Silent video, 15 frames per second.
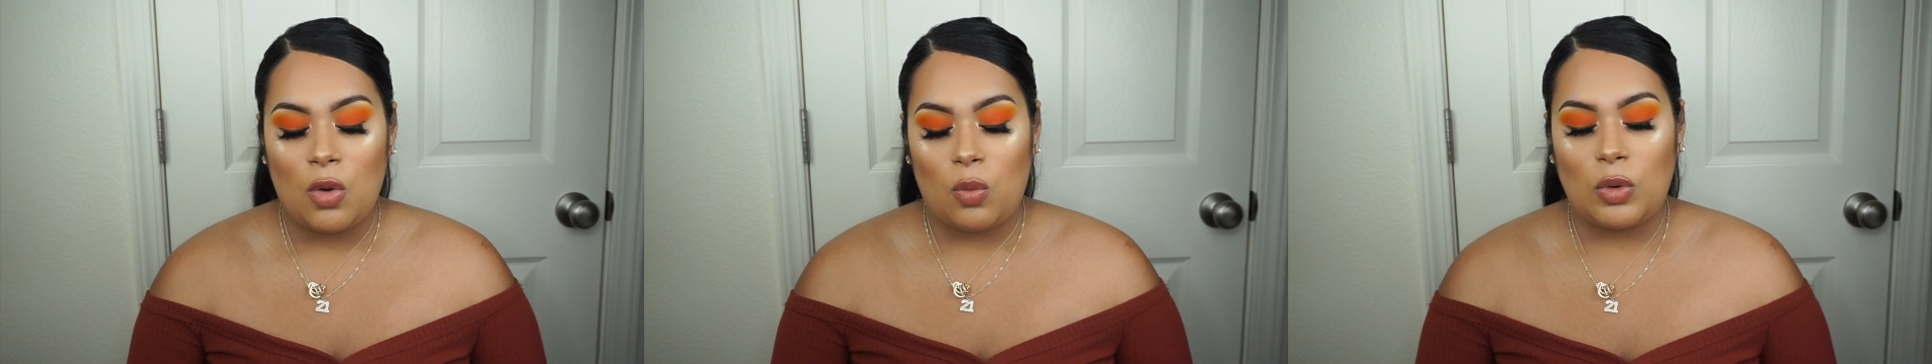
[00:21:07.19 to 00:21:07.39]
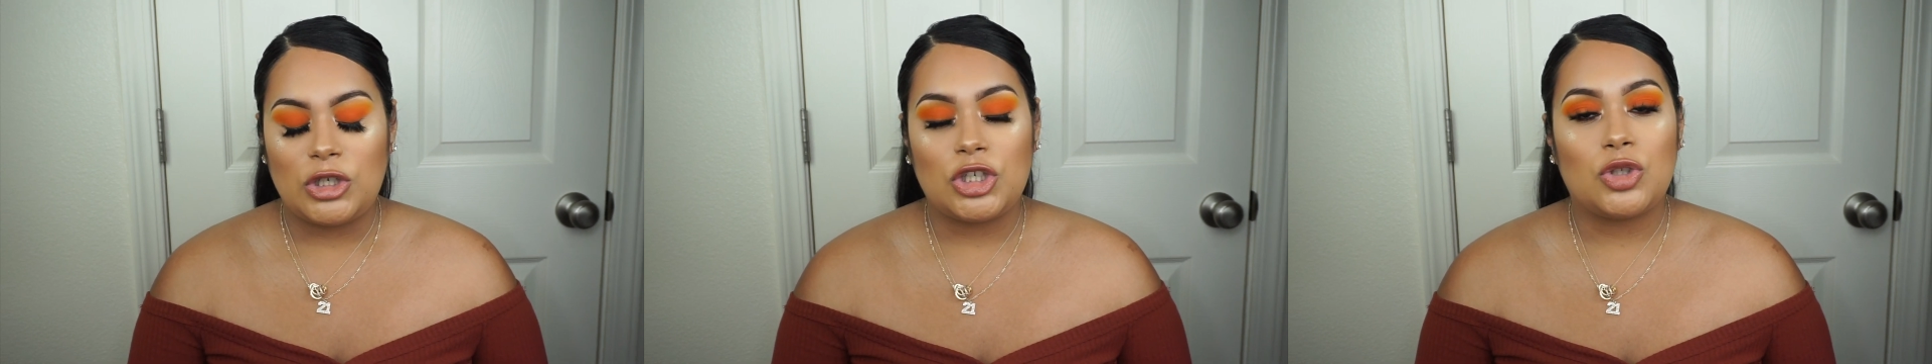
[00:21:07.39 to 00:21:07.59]

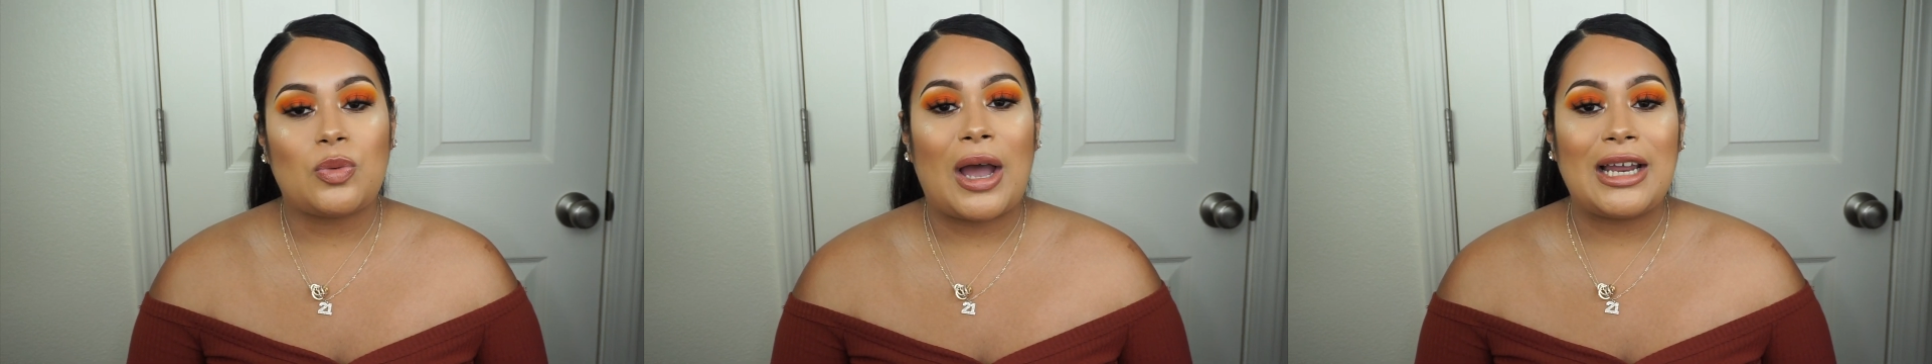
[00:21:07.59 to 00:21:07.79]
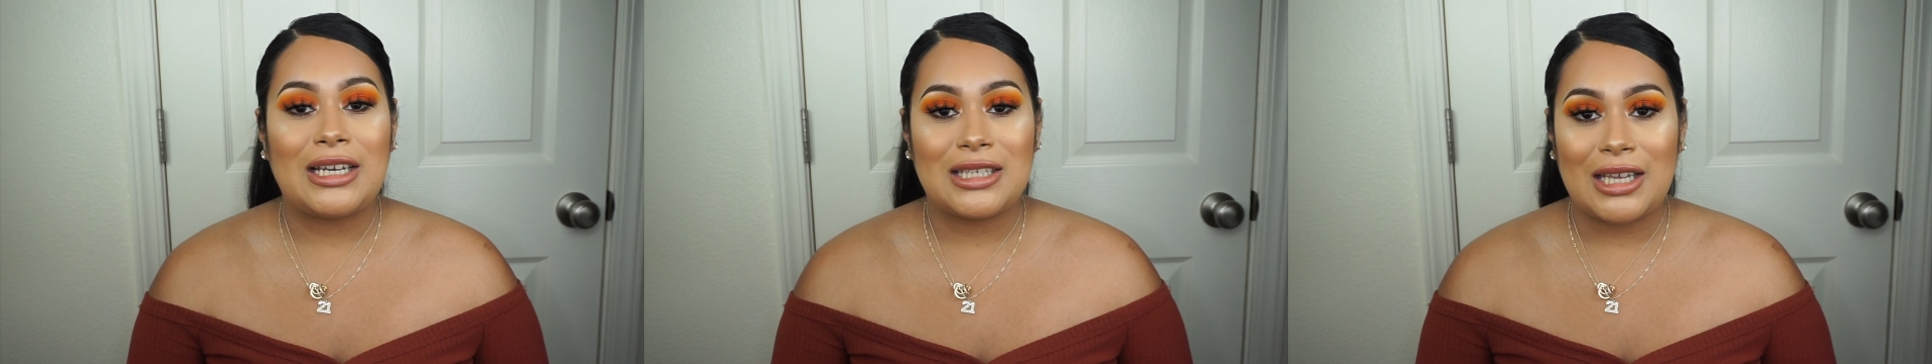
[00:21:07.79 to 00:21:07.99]
which is
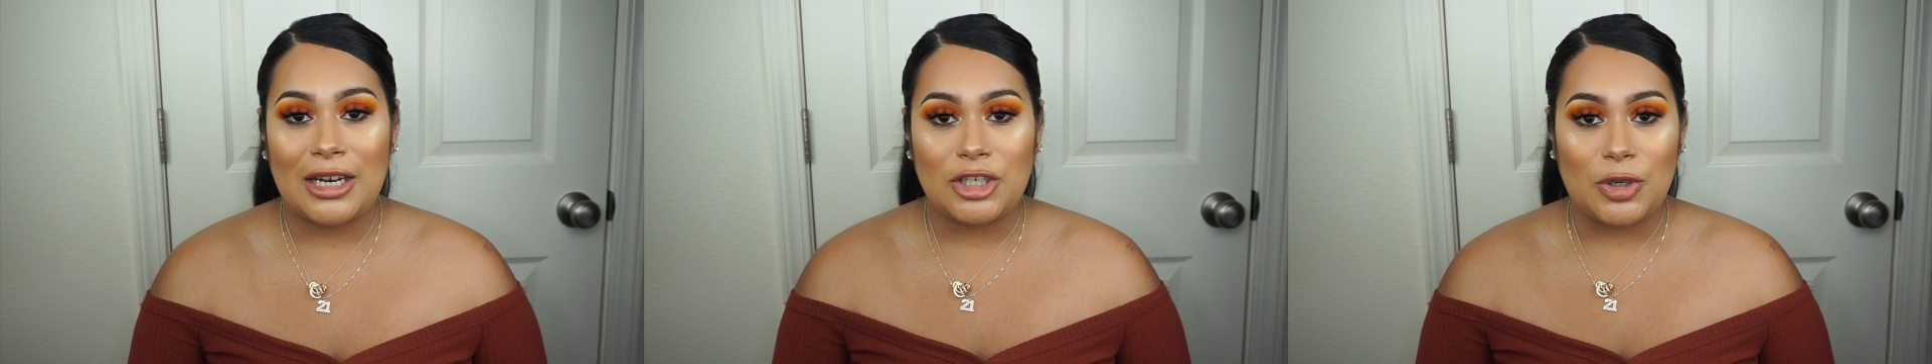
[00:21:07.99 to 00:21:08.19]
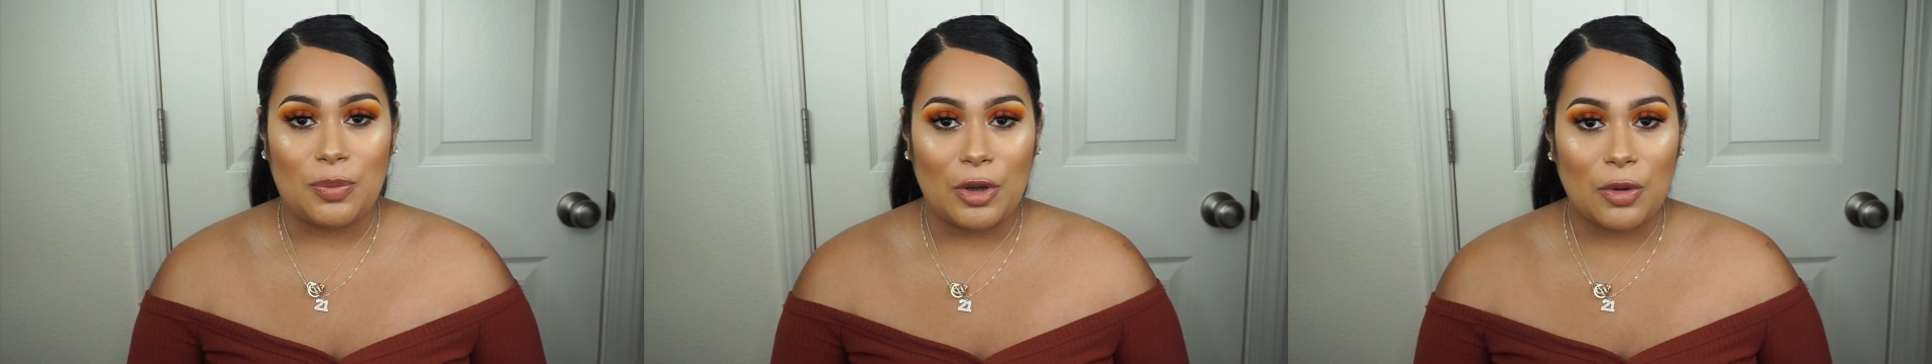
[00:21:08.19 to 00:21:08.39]
why I
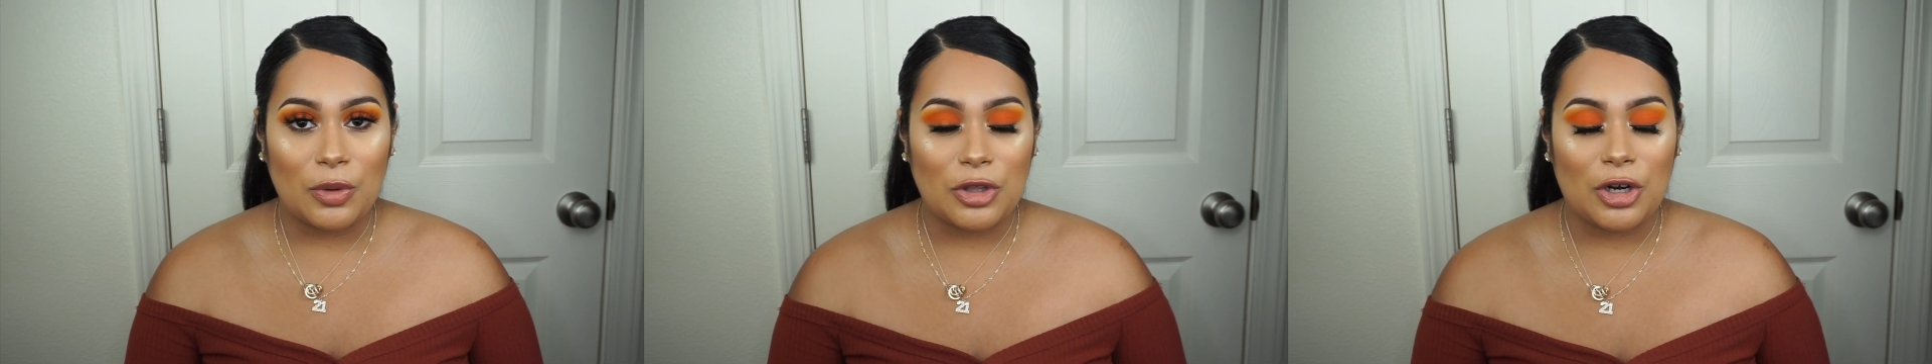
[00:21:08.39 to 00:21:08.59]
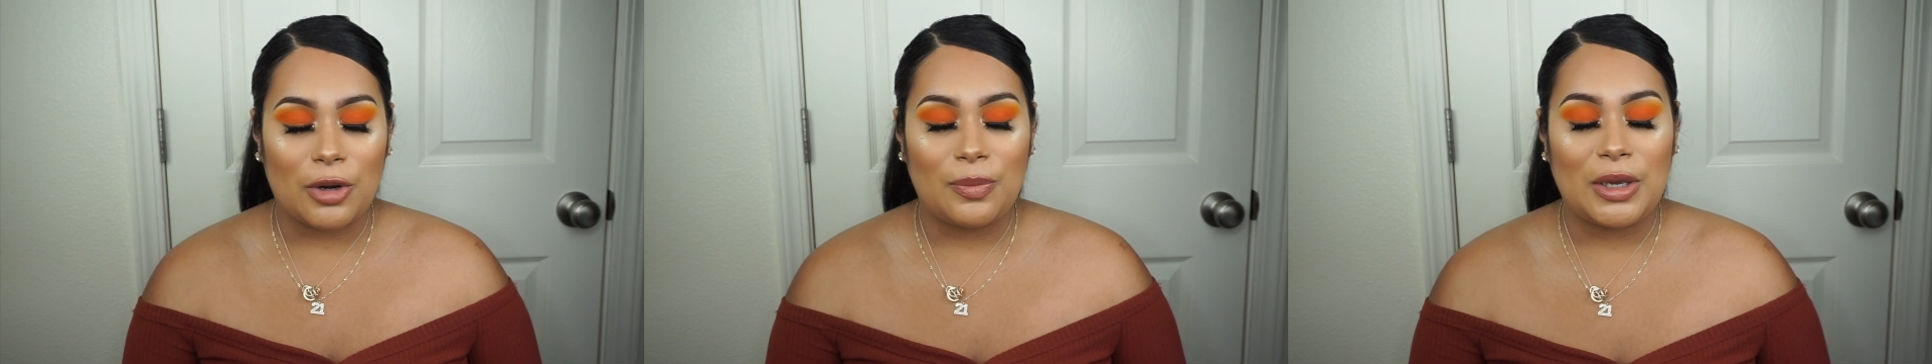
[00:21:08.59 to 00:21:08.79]
decided to book
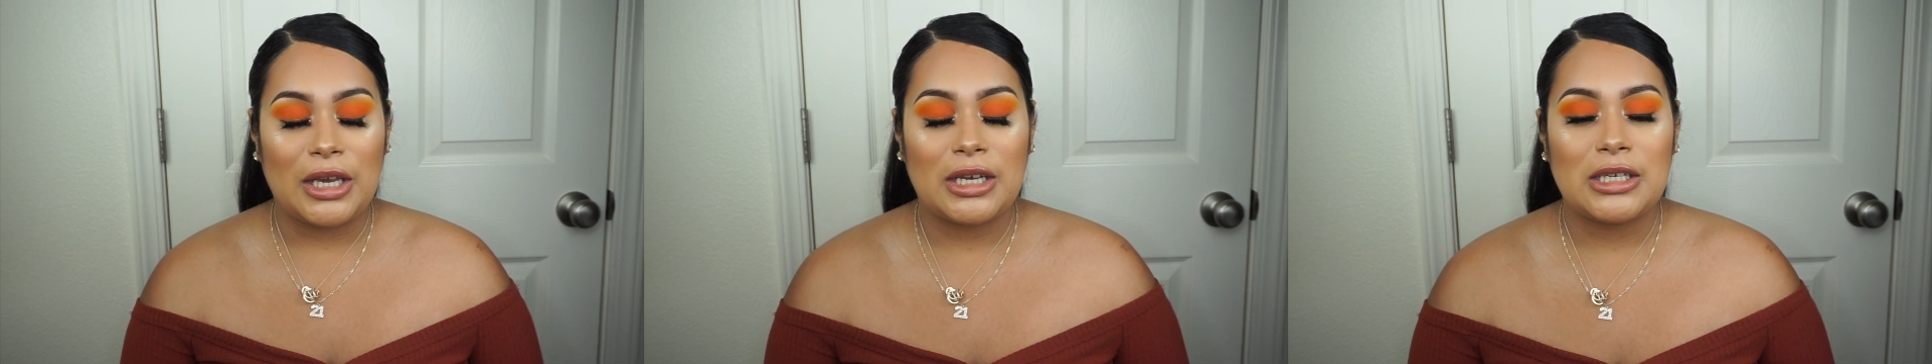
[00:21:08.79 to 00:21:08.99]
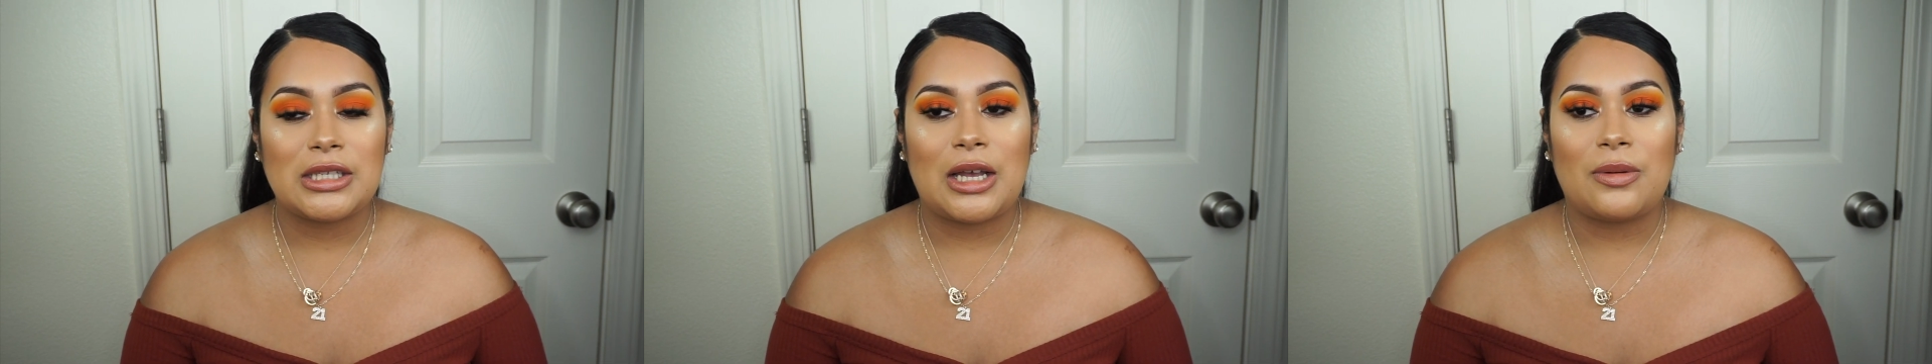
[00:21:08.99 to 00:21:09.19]
with her,
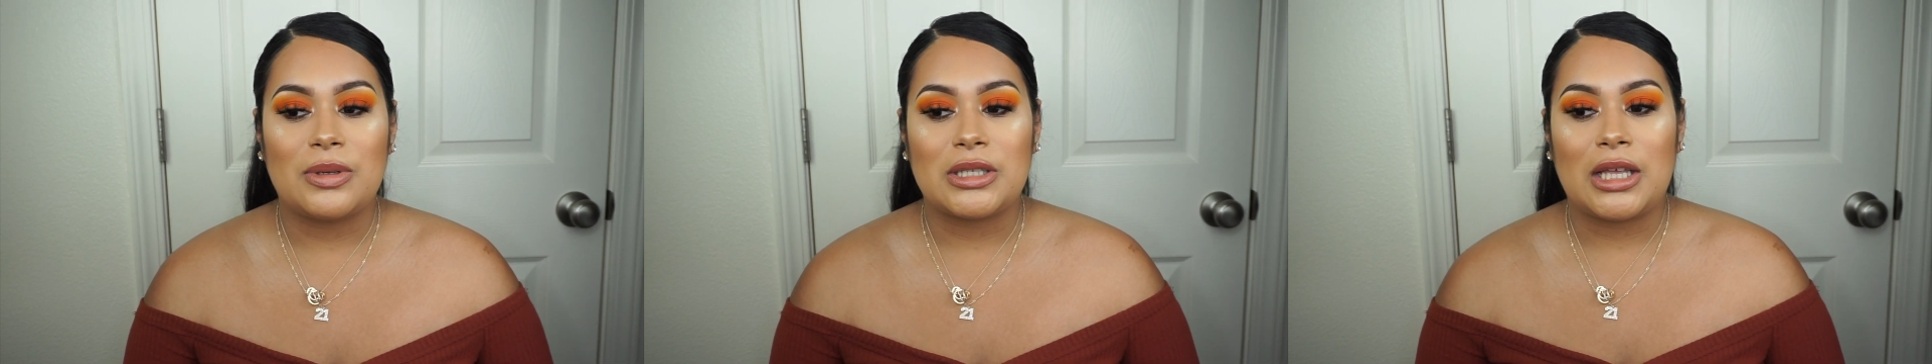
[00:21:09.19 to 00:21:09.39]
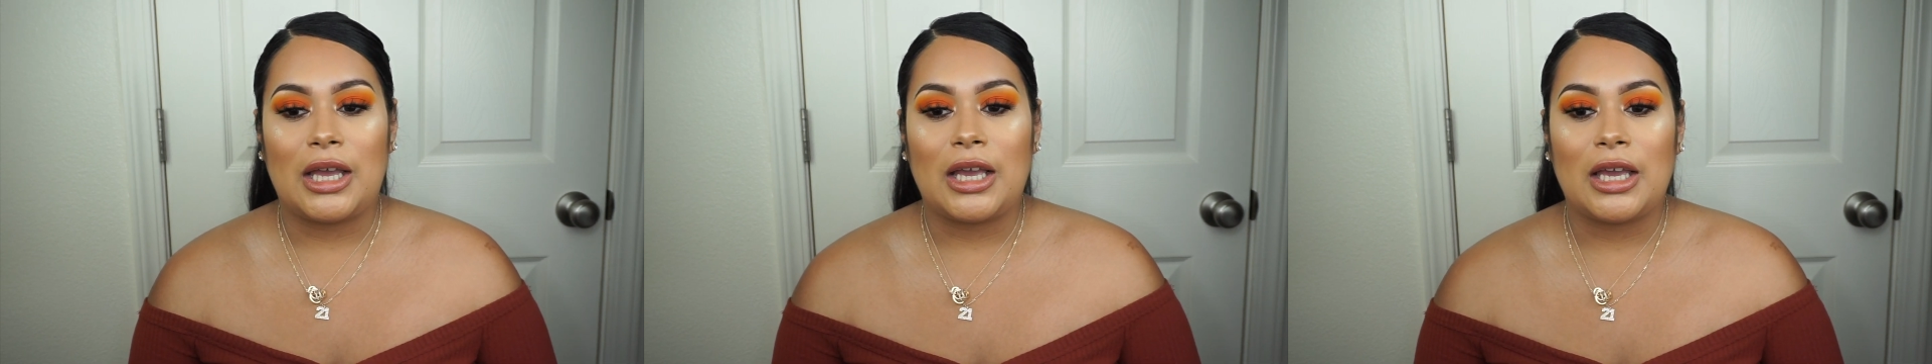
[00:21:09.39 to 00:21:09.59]
because I
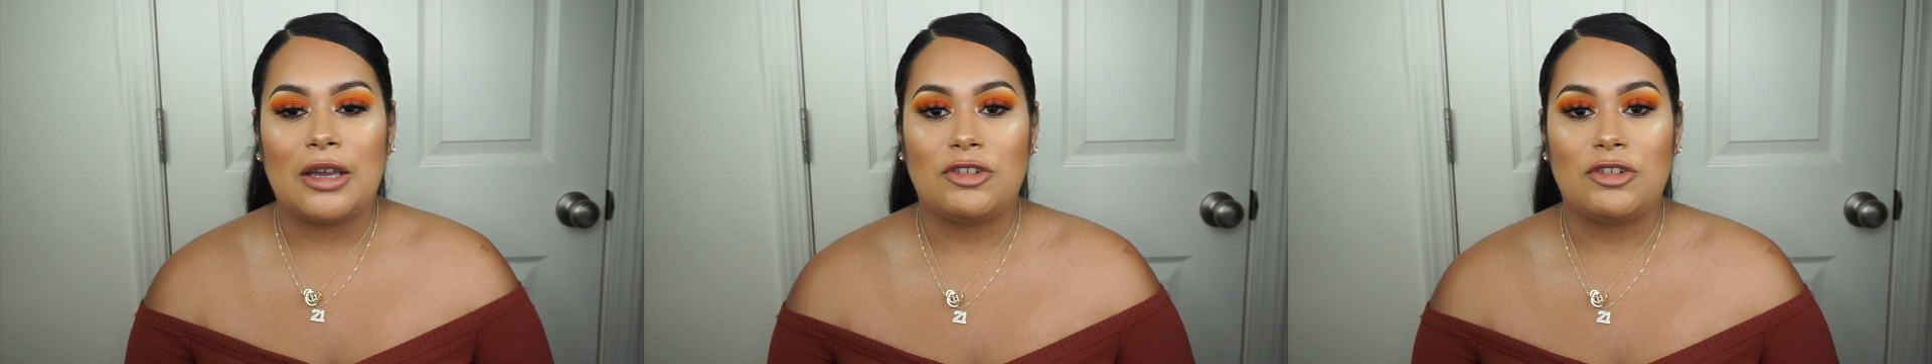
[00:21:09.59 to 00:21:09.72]
was like,